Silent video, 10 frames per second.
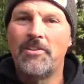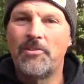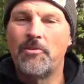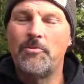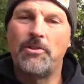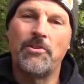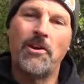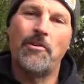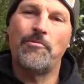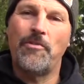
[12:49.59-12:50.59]
So if we
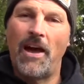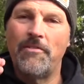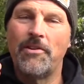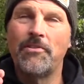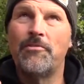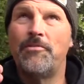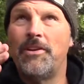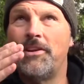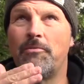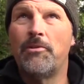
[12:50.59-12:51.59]
took off 500
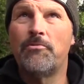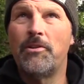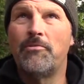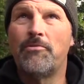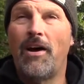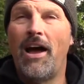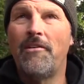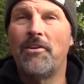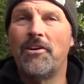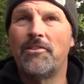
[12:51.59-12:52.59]
feet, it would read
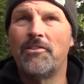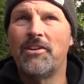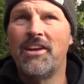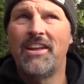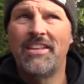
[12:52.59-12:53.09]
500.